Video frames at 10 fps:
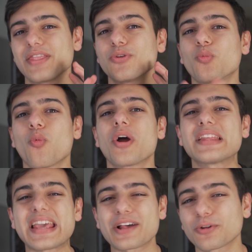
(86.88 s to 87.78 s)
And the
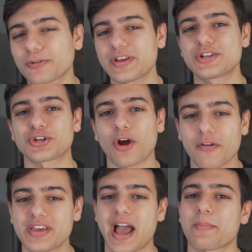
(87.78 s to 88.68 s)
one killer feature
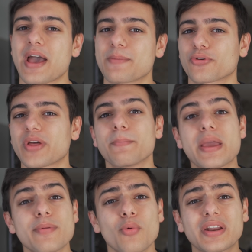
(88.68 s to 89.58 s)
of the iPad Pro that
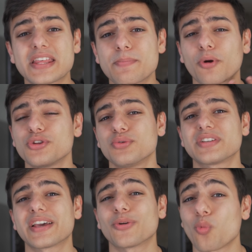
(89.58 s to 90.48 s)
made me want to keep on
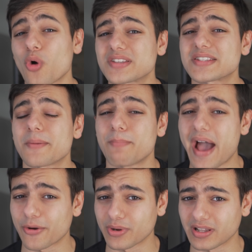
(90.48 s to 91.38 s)
using it was the
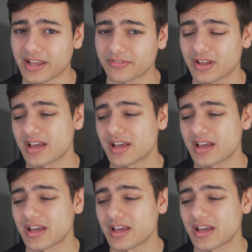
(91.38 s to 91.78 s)
battery life.